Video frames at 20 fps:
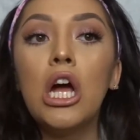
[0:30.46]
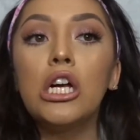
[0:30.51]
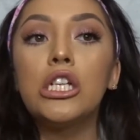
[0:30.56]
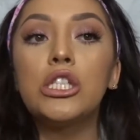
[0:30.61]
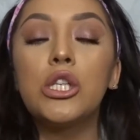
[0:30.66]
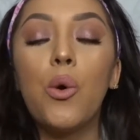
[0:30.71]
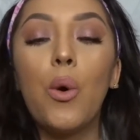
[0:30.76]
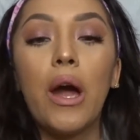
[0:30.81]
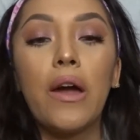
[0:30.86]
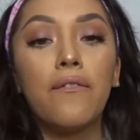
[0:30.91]

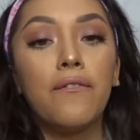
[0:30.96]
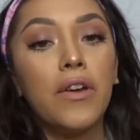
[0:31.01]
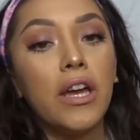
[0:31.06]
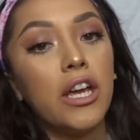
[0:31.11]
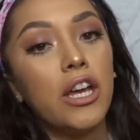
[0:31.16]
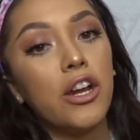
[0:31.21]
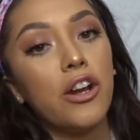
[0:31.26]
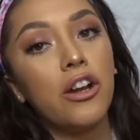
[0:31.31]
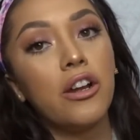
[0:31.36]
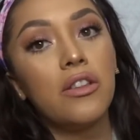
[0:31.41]
So I
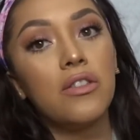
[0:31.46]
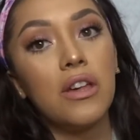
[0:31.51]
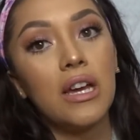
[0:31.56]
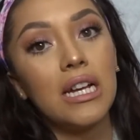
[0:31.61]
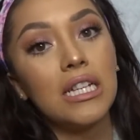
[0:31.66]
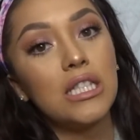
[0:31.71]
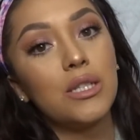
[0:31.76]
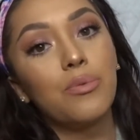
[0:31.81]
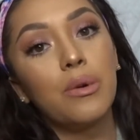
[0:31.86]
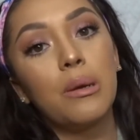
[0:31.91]
figured
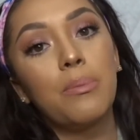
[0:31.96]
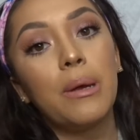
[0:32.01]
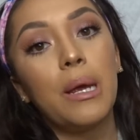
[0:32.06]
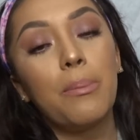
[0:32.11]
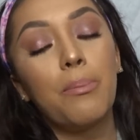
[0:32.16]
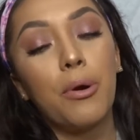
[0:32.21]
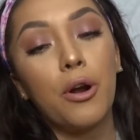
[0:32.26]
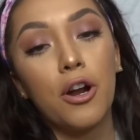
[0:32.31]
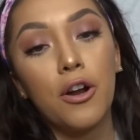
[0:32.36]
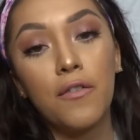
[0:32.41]
this would
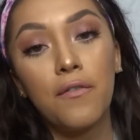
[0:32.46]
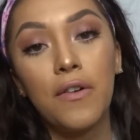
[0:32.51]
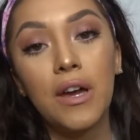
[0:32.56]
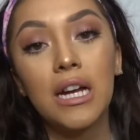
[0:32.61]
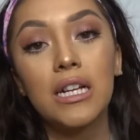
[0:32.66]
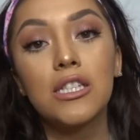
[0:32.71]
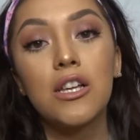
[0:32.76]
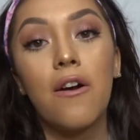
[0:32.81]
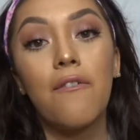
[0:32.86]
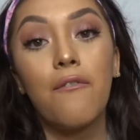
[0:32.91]
be
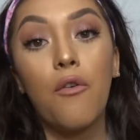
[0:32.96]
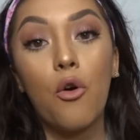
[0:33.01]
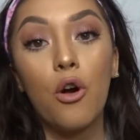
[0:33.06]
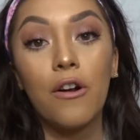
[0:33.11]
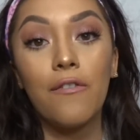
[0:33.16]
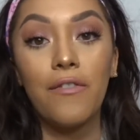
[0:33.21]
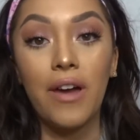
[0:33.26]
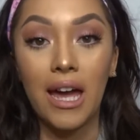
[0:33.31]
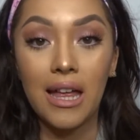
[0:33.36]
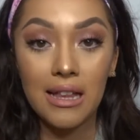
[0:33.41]
perfect
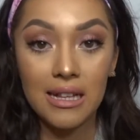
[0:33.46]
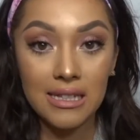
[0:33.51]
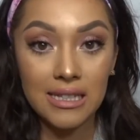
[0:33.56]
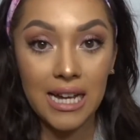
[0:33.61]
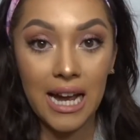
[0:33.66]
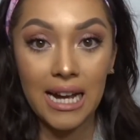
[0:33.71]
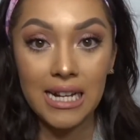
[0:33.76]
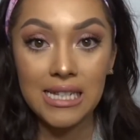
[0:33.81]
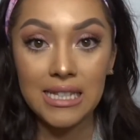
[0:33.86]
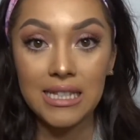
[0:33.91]
for
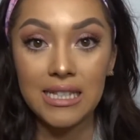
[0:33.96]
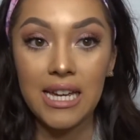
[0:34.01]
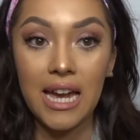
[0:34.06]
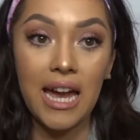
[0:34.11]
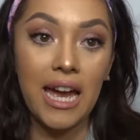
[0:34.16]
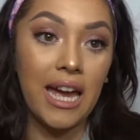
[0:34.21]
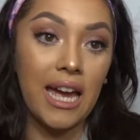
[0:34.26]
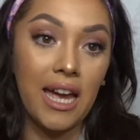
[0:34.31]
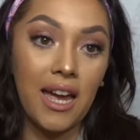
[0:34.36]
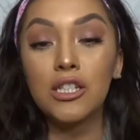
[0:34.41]
Valentine's
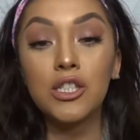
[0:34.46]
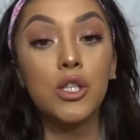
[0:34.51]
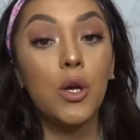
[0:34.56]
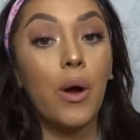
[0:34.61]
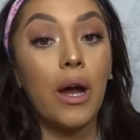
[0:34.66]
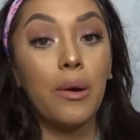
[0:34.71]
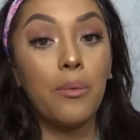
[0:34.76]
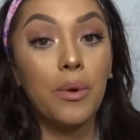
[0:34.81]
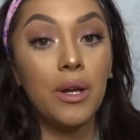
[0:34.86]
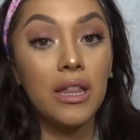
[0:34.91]
Day.
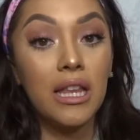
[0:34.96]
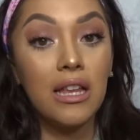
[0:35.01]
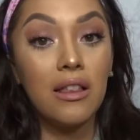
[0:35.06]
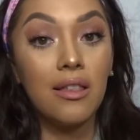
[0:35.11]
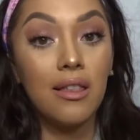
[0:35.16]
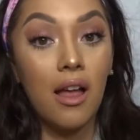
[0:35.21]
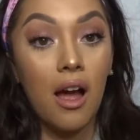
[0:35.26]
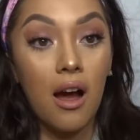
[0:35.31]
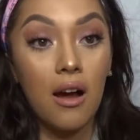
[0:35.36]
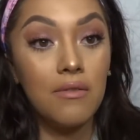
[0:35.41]
So I really
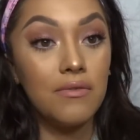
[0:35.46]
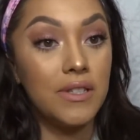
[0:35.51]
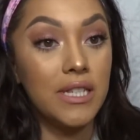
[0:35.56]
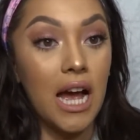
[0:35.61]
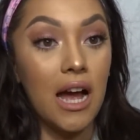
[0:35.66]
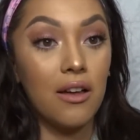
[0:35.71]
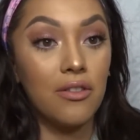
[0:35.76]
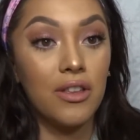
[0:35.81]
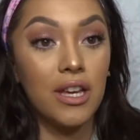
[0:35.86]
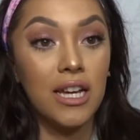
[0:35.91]
loved
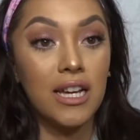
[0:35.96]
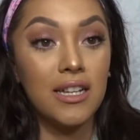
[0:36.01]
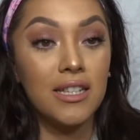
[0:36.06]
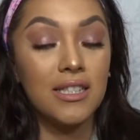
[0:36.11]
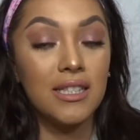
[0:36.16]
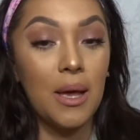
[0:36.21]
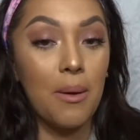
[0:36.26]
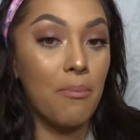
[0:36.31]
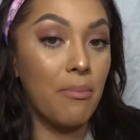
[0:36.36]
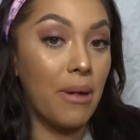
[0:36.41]
how
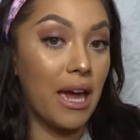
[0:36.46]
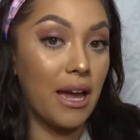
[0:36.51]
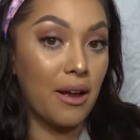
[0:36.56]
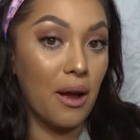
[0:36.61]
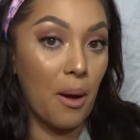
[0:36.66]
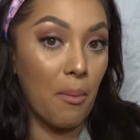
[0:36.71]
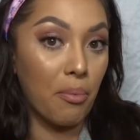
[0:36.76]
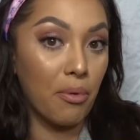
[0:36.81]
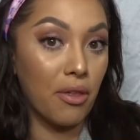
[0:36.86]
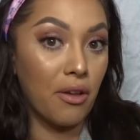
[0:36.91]
this
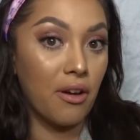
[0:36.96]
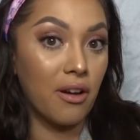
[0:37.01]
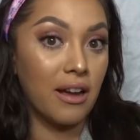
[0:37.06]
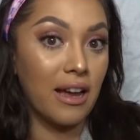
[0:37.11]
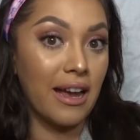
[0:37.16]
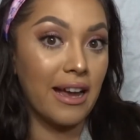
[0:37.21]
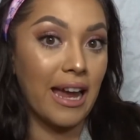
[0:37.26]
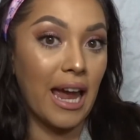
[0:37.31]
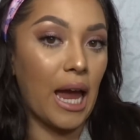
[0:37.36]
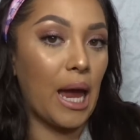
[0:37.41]
makeup look
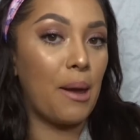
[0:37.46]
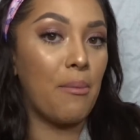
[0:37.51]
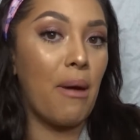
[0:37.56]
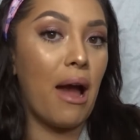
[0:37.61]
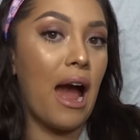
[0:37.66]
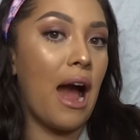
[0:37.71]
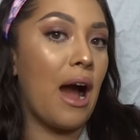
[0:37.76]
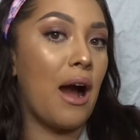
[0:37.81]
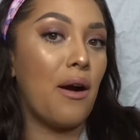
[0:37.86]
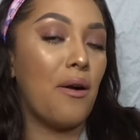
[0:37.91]
came
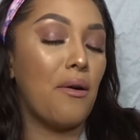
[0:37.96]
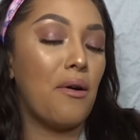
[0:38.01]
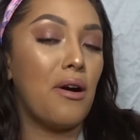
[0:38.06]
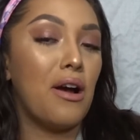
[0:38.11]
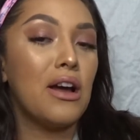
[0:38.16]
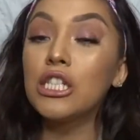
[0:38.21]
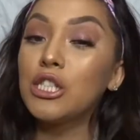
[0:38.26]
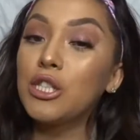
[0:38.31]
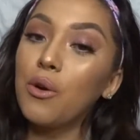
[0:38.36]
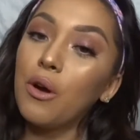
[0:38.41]

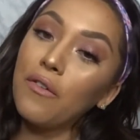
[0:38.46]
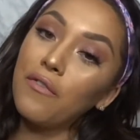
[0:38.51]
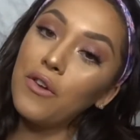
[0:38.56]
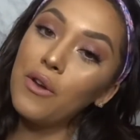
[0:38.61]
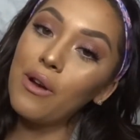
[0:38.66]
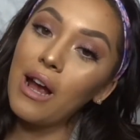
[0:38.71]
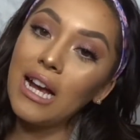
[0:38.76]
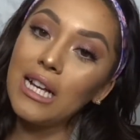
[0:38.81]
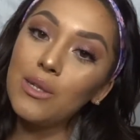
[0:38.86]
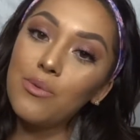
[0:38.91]
out. So if
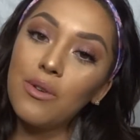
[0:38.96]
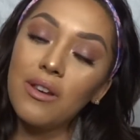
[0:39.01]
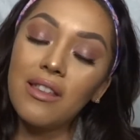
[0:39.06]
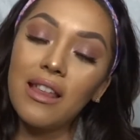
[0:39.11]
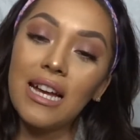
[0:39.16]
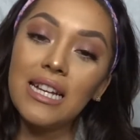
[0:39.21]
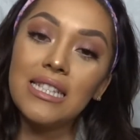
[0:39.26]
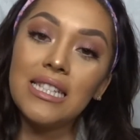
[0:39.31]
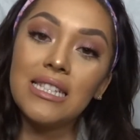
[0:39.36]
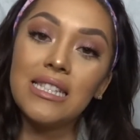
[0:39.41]
you guys would
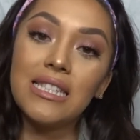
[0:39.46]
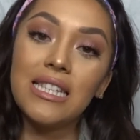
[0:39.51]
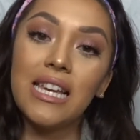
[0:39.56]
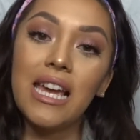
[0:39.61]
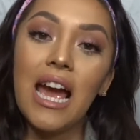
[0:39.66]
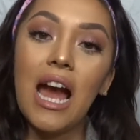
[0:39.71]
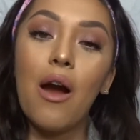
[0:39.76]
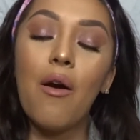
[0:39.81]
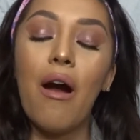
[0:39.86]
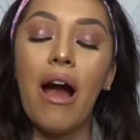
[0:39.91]
like to
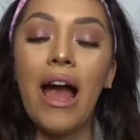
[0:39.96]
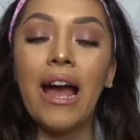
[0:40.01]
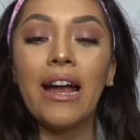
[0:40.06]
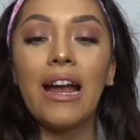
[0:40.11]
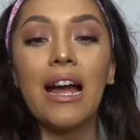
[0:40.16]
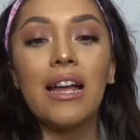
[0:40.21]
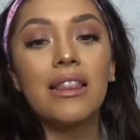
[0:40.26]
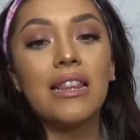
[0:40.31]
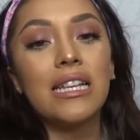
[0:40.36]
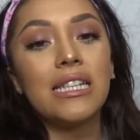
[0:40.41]
see how I
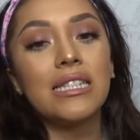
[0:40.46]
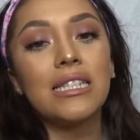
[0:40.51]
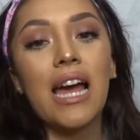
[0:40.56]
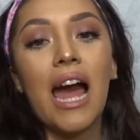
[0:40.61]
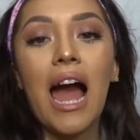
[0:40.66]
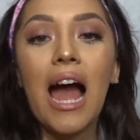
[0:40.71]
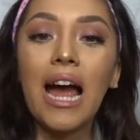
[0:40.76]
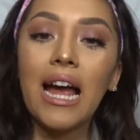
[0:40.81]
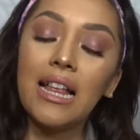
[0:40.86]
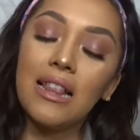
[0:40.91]
got this
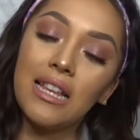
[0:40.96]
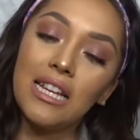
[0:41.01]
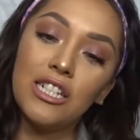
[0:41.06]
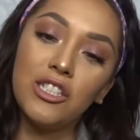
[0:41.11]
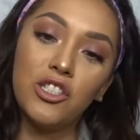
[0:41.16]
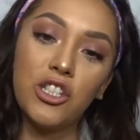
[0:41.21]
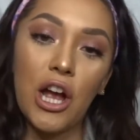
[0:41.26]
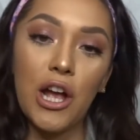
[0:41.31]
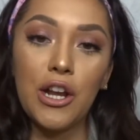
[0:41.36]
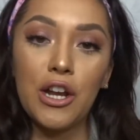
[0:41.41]

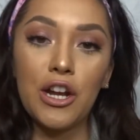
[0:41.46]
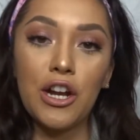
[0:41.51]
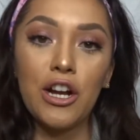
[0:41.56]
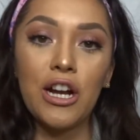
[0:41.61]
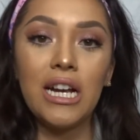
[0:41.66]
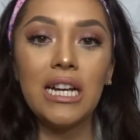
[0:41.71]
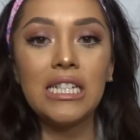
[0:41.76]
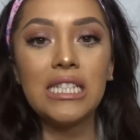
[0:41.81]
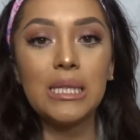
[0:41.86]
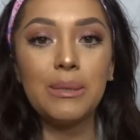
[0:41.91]
Kylie
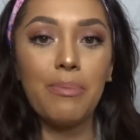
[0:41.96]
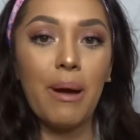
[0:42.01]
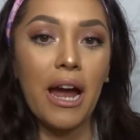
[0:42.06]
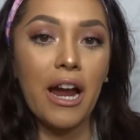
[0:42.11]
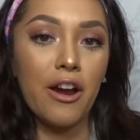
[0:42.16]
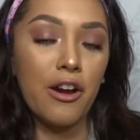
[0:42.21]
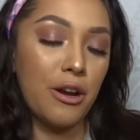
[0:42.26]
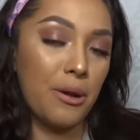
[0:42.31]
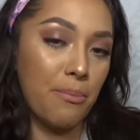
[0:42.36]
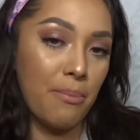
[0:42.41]
Jenner
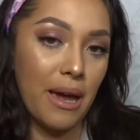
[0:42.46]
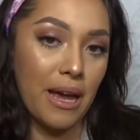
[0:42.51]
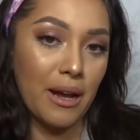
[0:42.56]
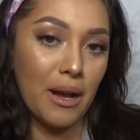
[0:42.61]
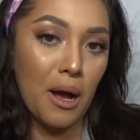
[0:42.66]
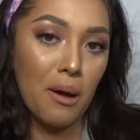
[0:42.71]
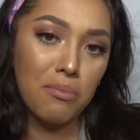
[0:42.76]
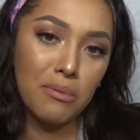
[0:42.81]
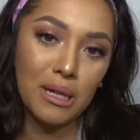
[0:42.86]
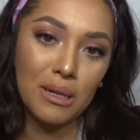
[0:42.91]
inspired
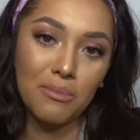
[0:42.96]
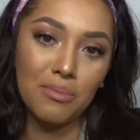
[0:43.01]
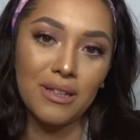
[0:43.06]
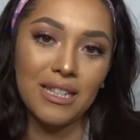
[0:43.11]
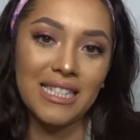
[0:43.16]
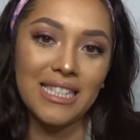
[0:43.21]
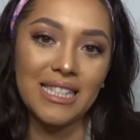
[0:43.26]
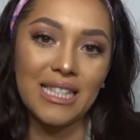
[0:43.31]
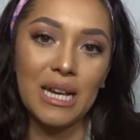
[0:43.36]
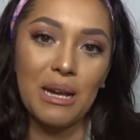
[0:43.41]
makeup, then
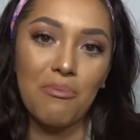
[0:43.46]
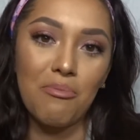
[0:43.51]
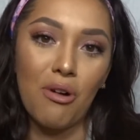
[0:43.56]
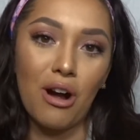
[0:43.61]
please keep